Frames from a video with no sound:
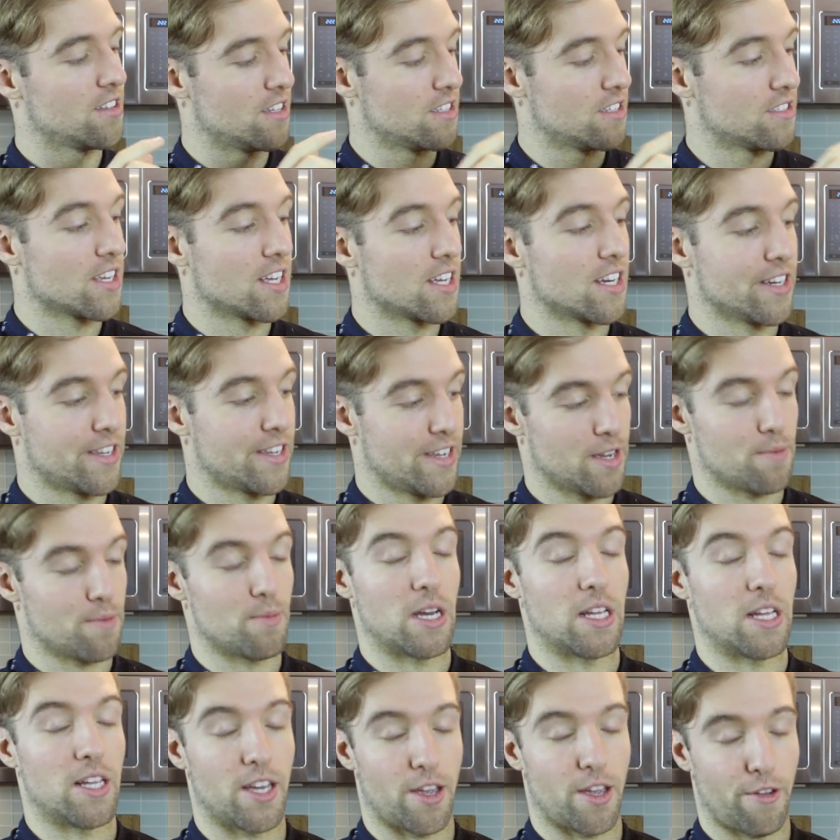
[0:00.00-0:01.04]
This is gonna take
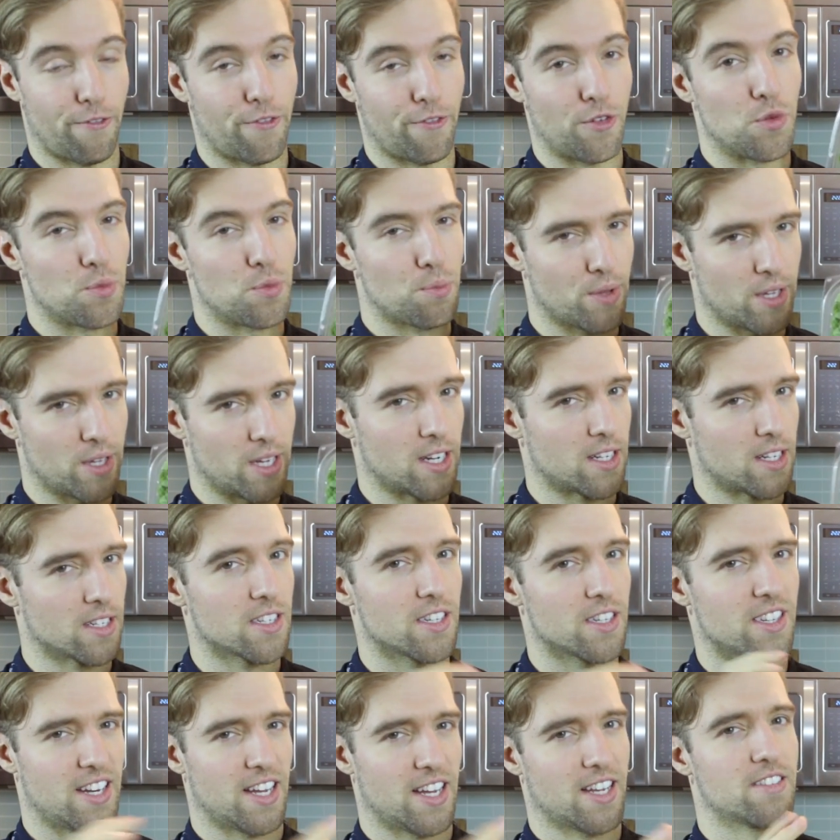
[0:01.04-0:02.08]
my like food plating
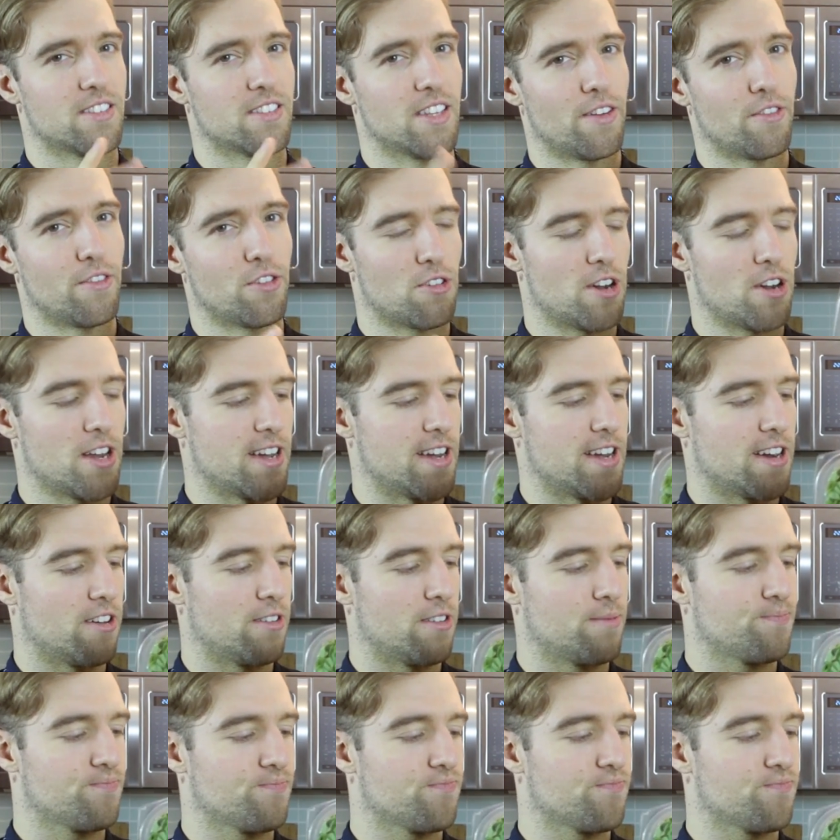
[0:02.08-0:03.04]
to the next level right here.